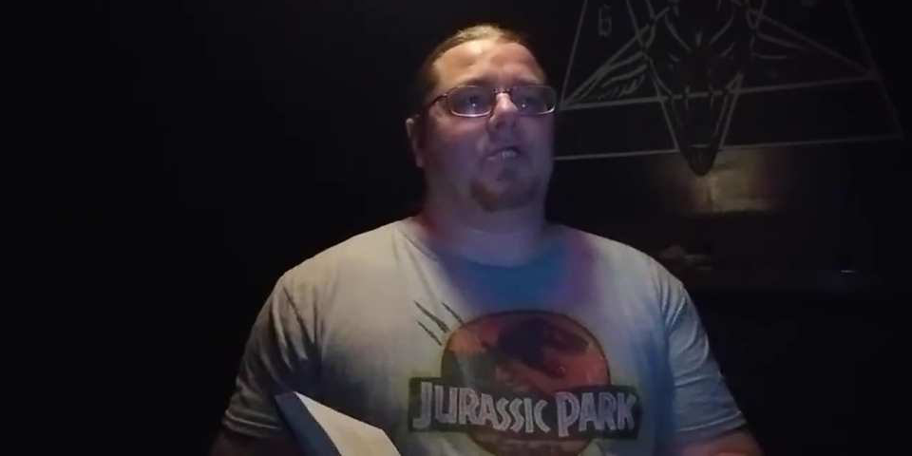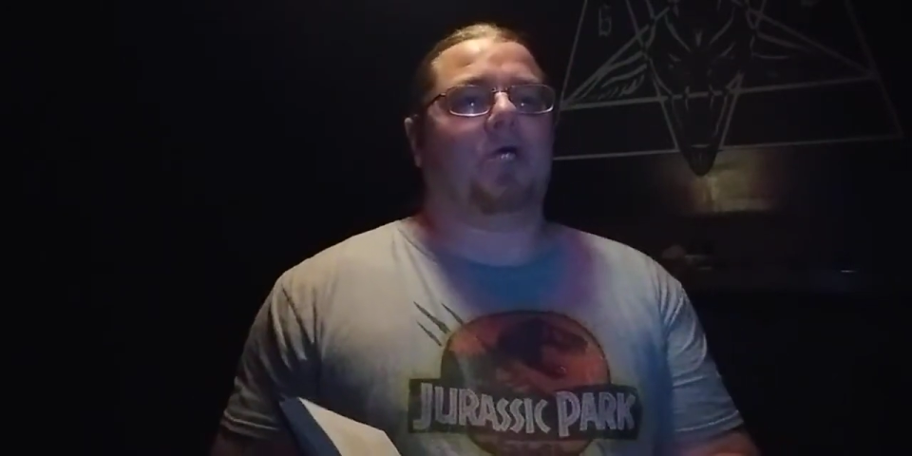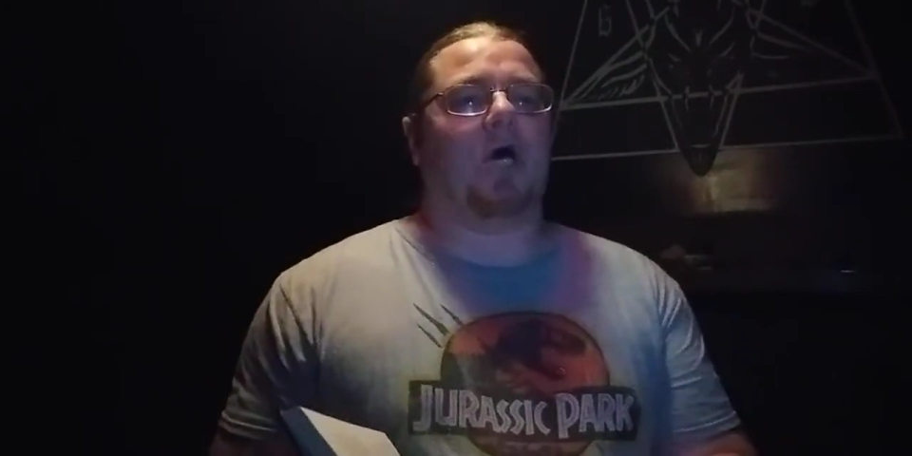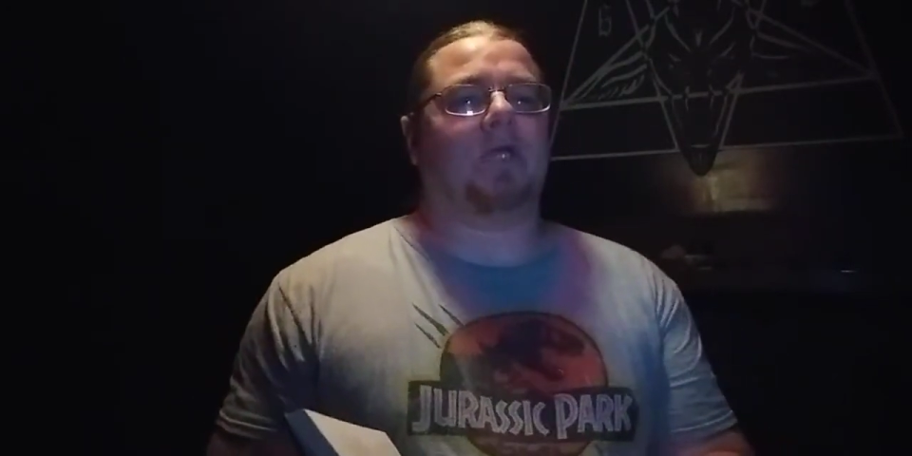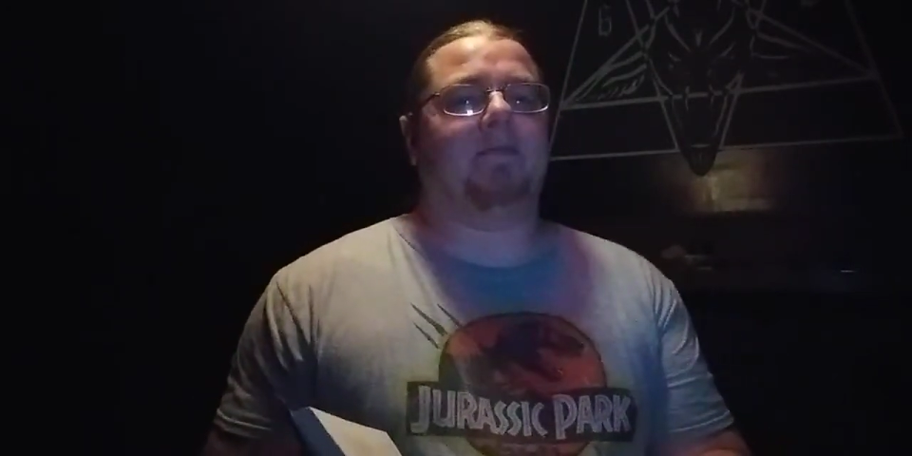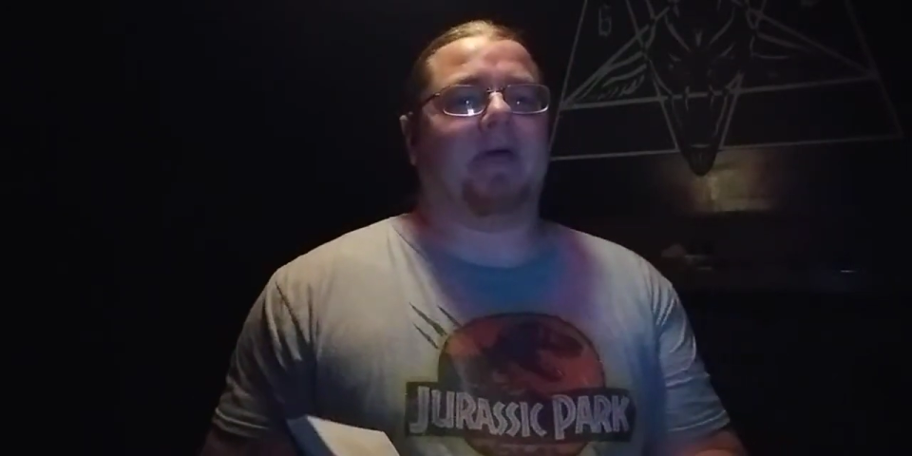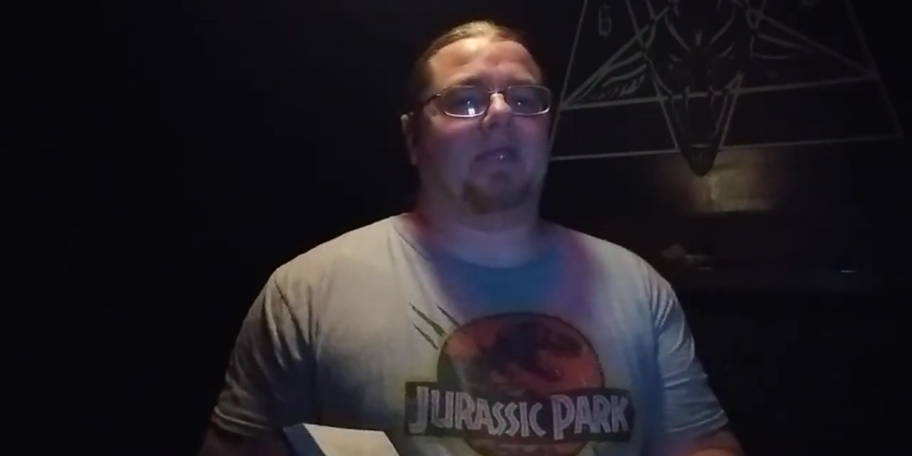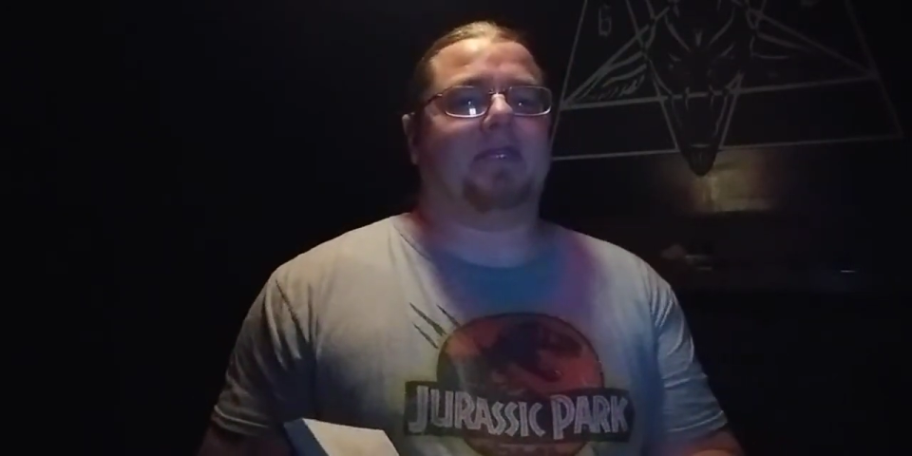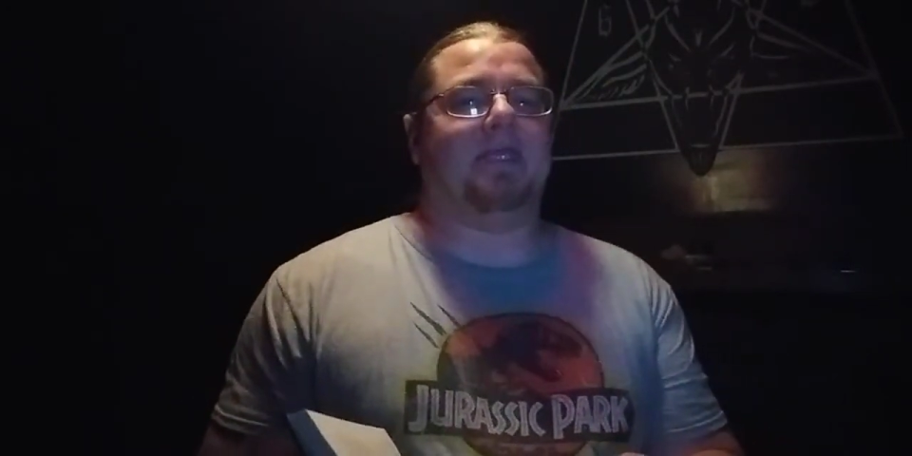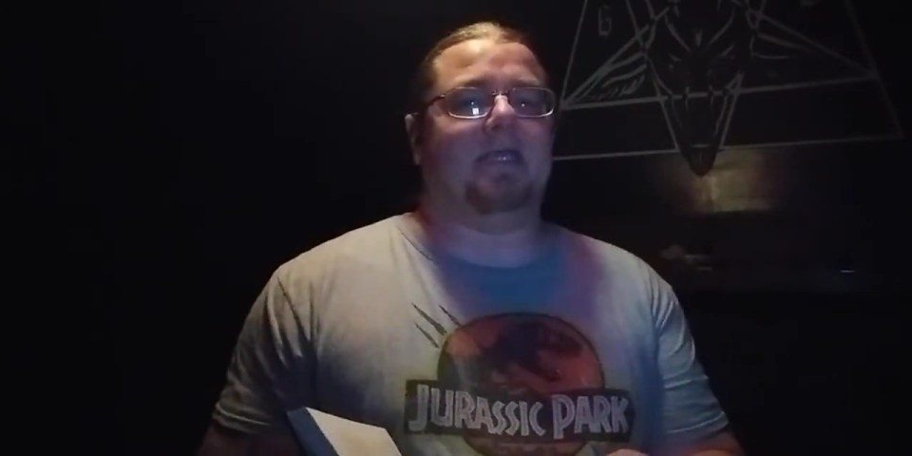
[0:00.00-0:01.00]
talking
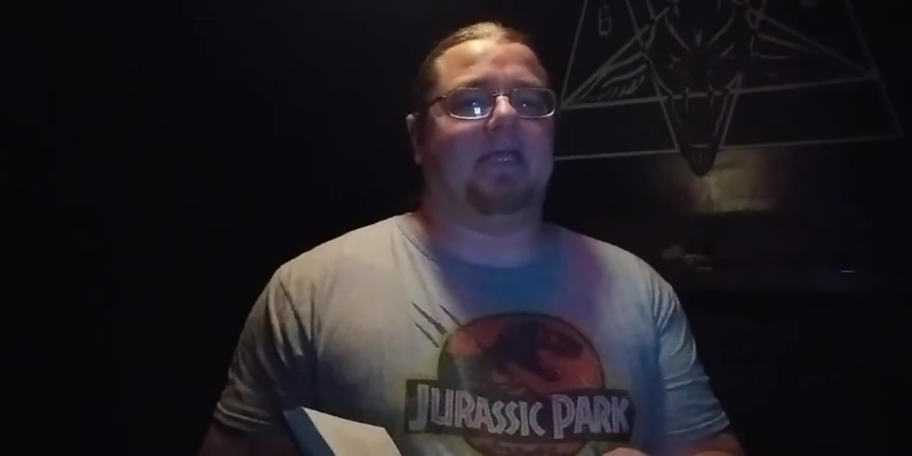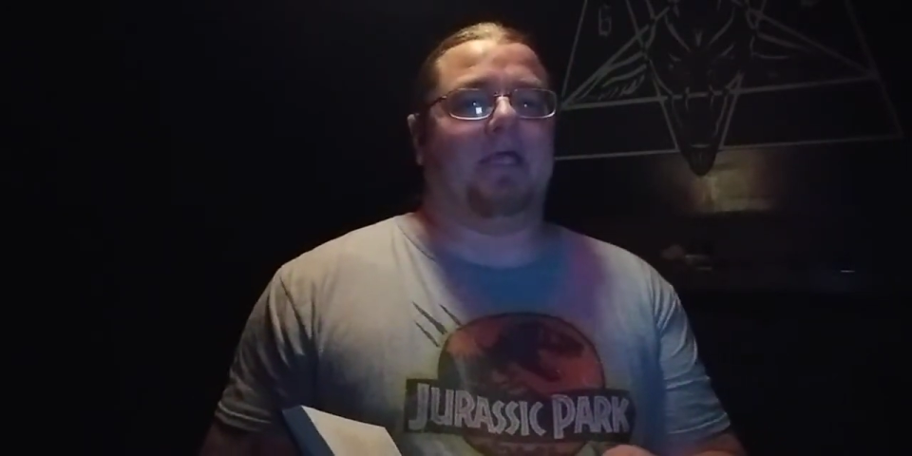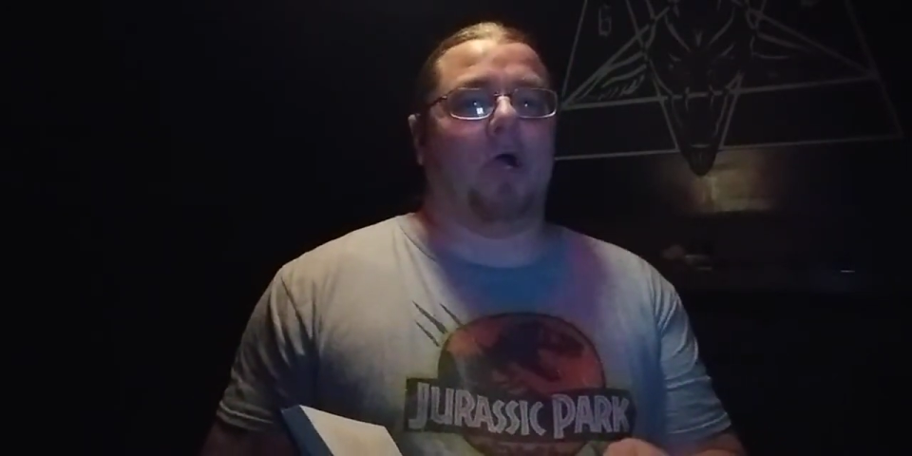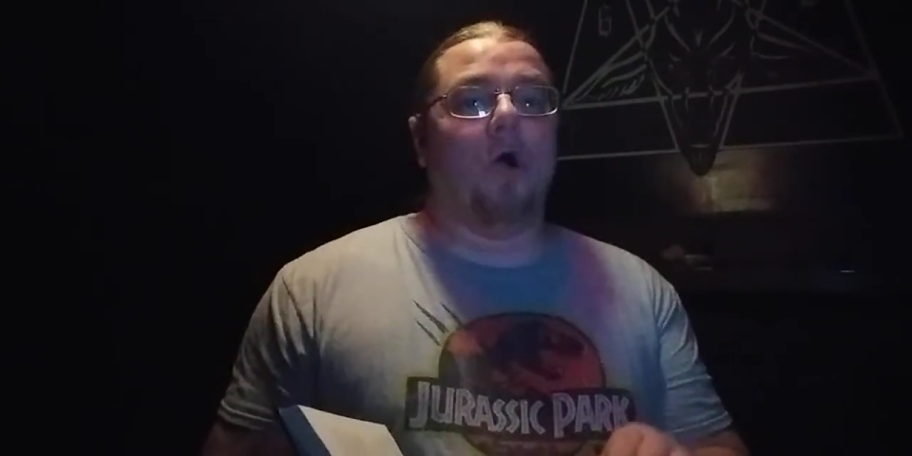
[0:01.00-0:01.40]
about the